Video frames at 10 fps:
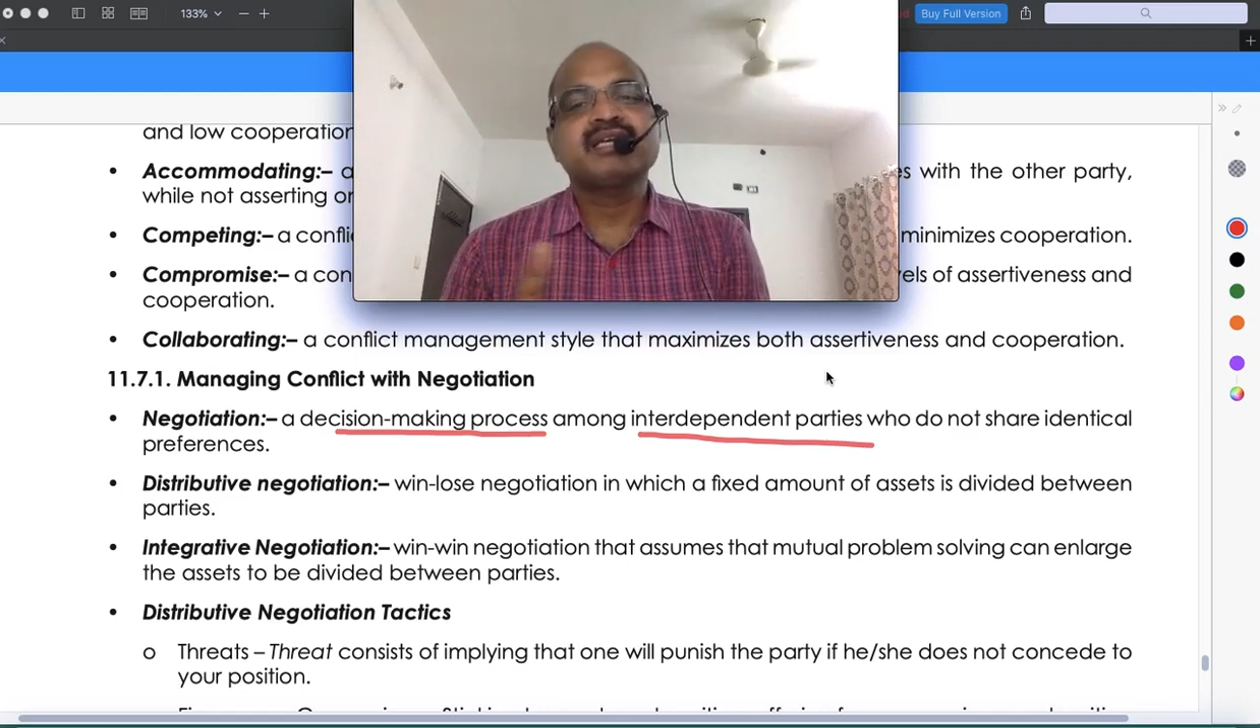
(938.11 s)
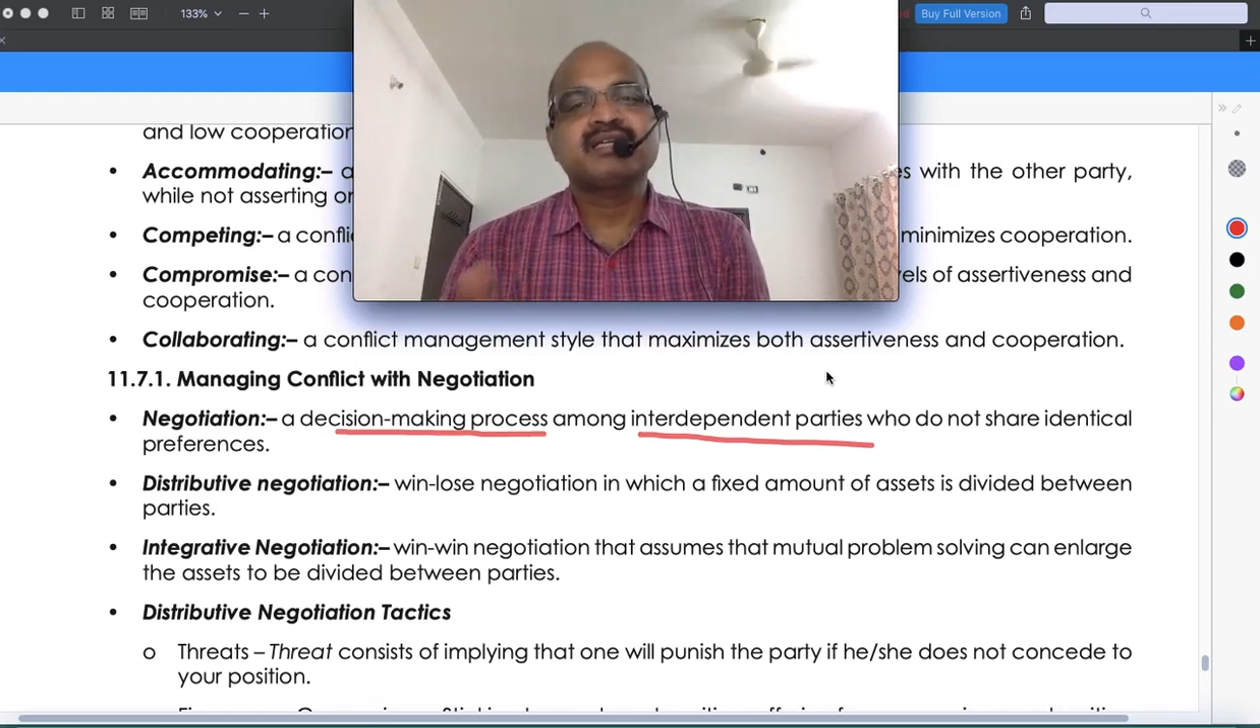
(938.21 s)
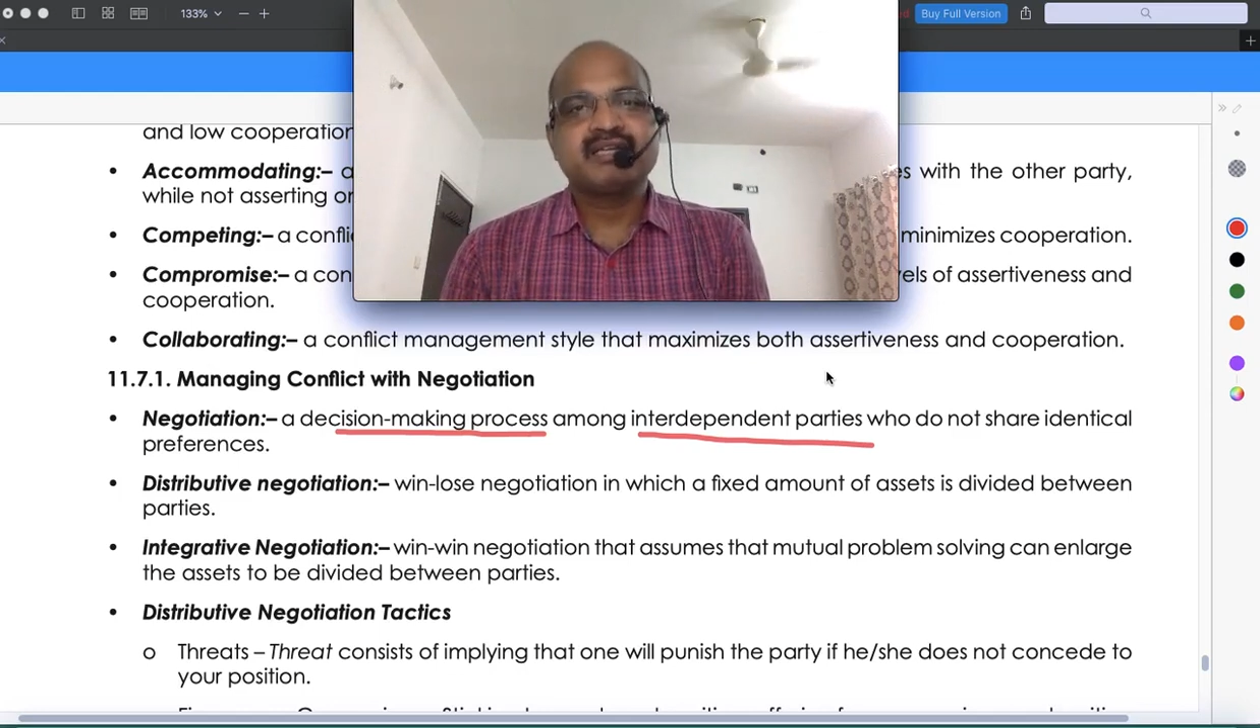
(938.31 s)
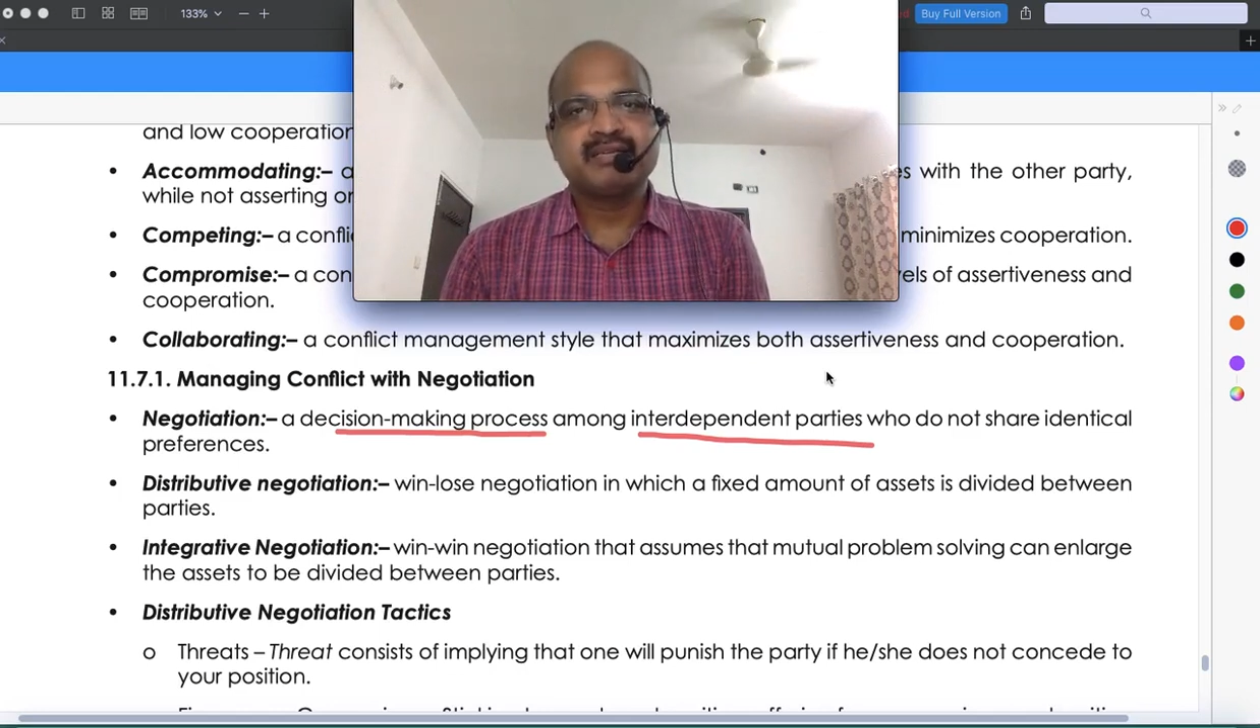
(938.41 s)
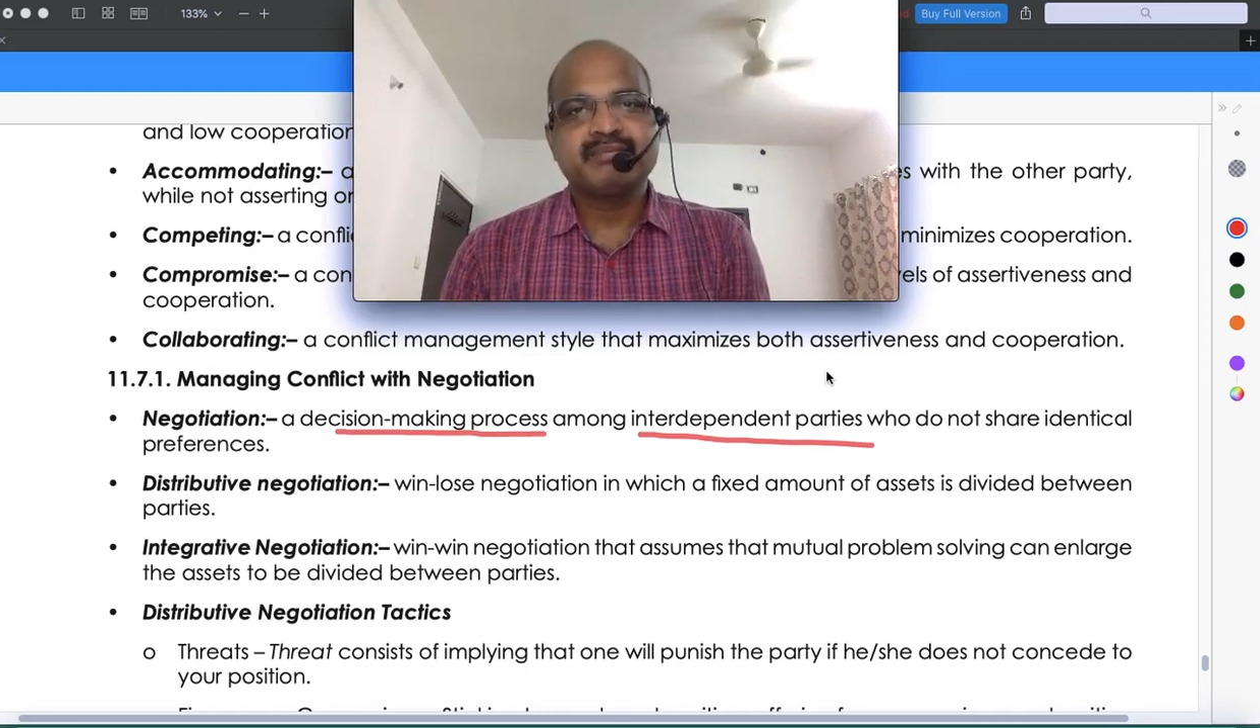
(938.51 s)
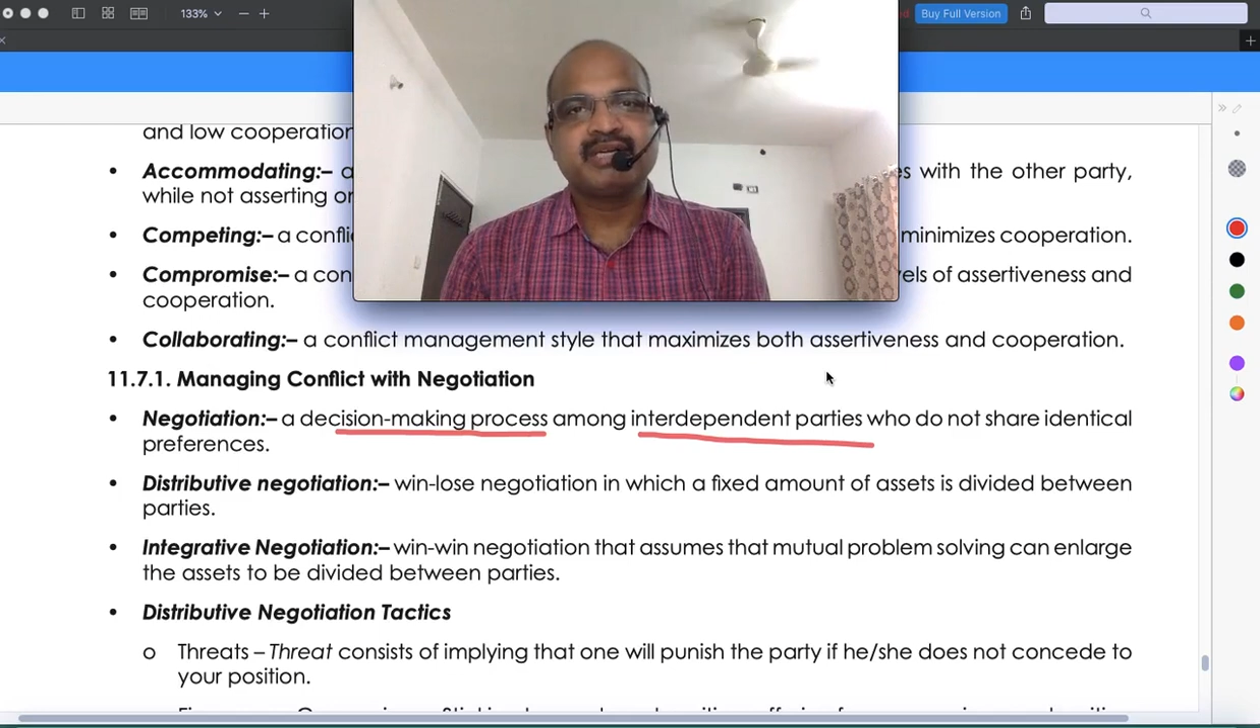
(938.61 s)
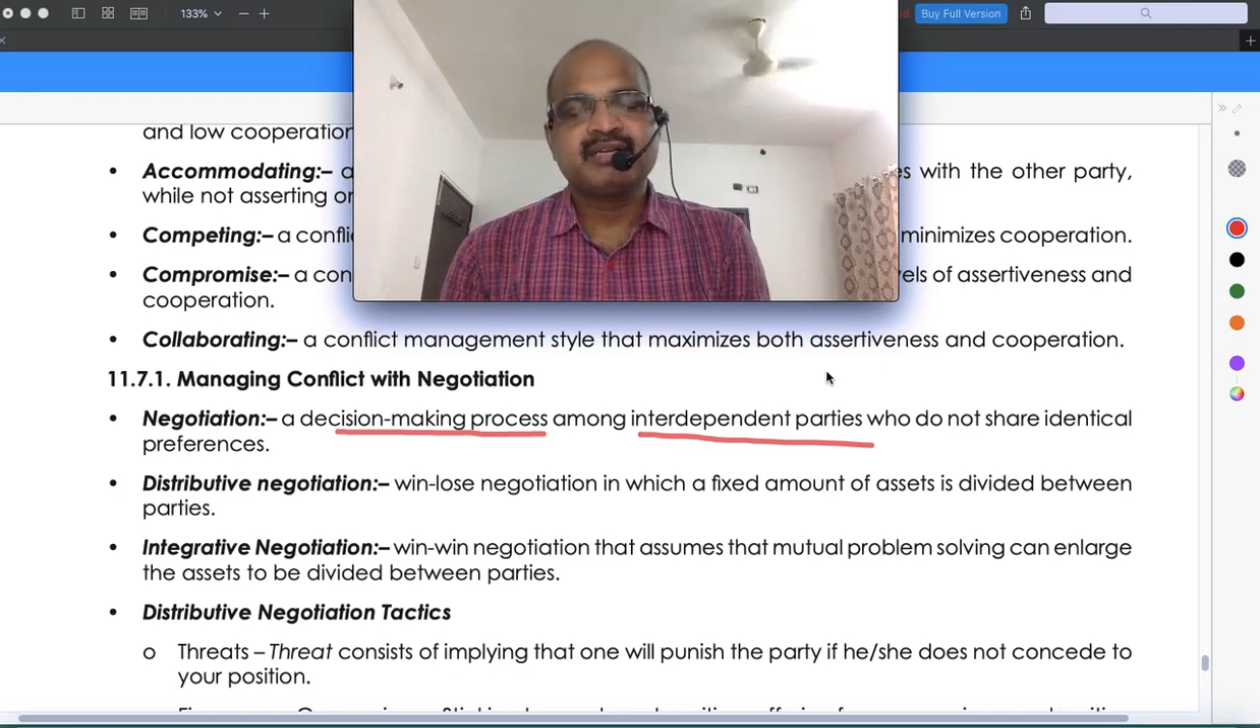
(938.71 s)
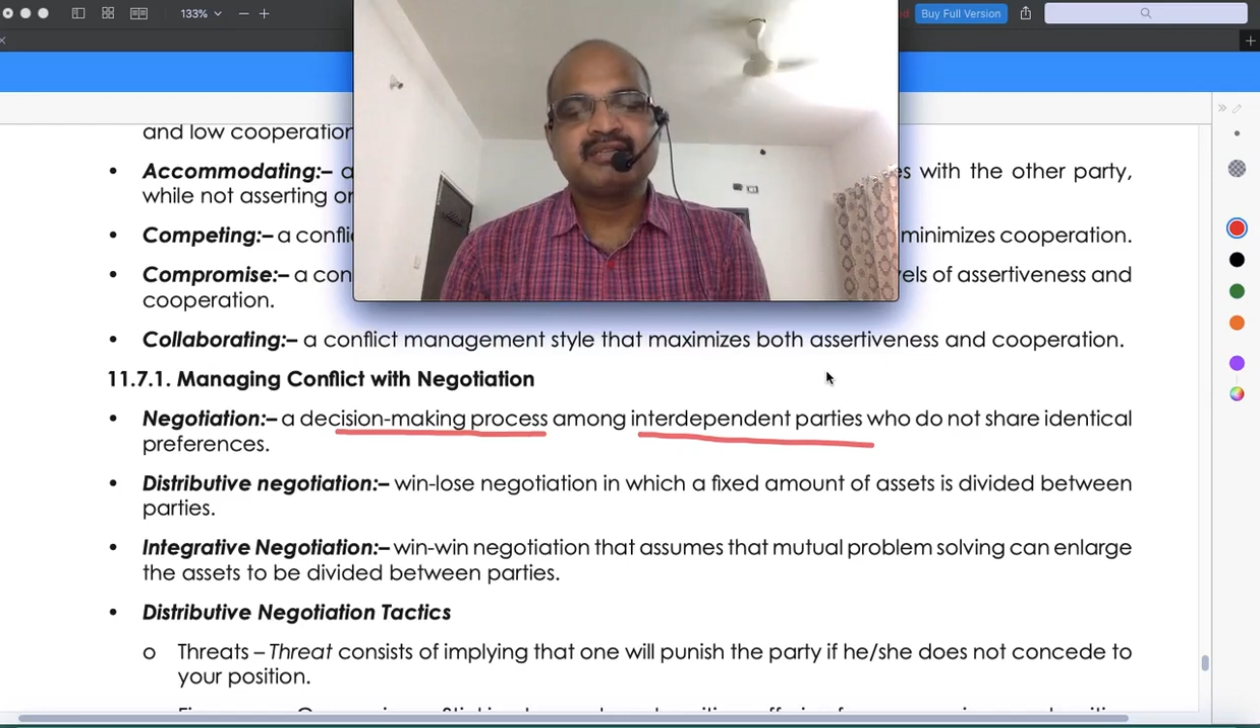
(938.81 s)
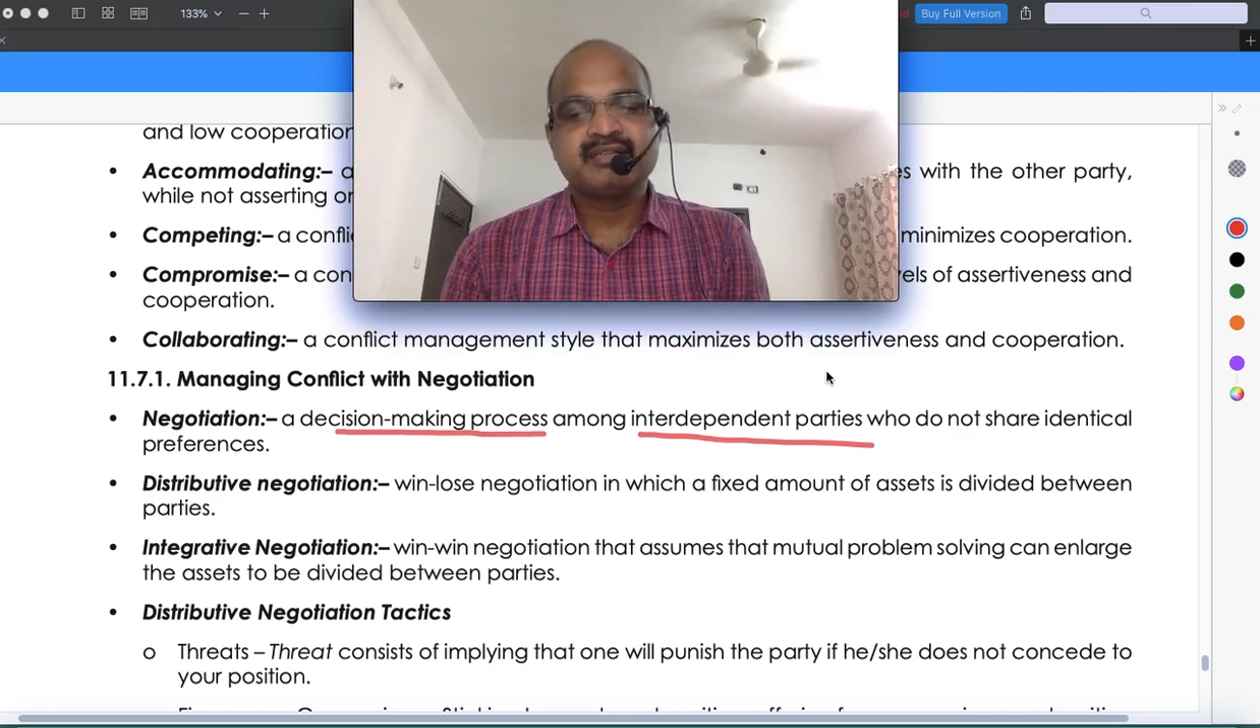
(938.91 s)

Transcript: interdependent